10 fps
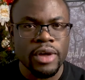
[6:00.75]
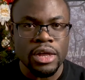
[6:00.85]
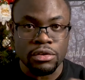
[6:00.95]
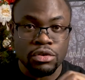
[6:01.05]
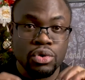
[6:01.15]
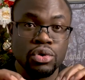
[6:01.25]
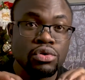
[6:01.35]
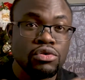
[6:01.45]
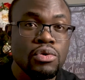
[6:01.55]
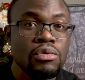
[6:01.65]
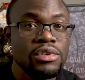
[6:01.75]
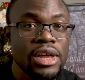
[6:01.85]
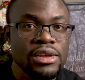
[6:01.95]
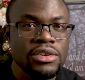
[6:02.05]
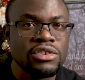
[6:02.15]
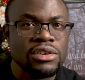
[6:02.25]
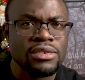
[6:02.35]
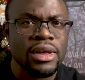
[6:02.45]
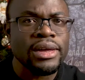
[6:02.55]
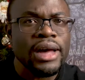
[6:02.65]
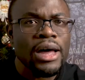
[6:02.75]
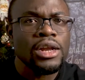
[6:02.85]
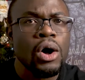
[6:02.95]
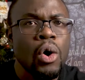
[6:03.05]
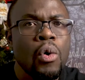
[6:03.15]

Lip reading: and do your due diligence and gather all